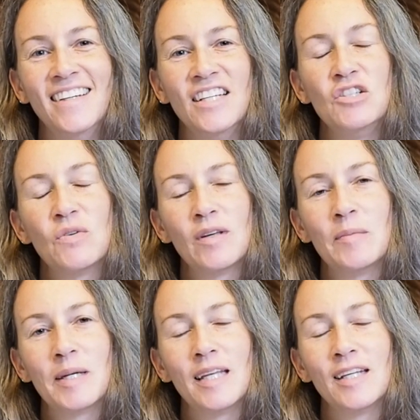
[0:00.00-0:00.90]
Enjoy
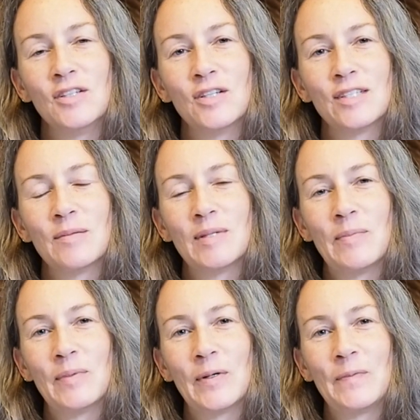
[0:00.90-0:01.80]
the beginning to your
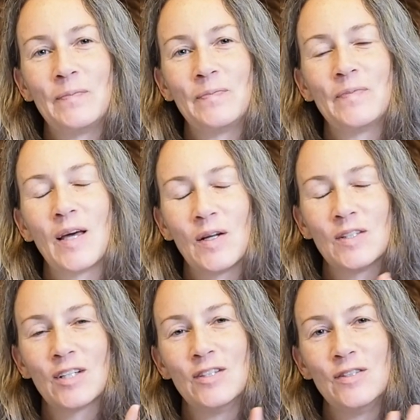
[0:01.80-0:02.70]
September, and I'll
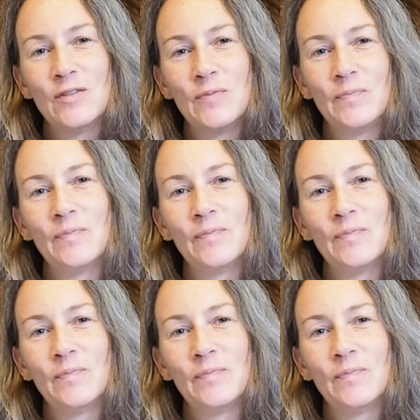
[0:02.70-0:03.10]
talk to you soon.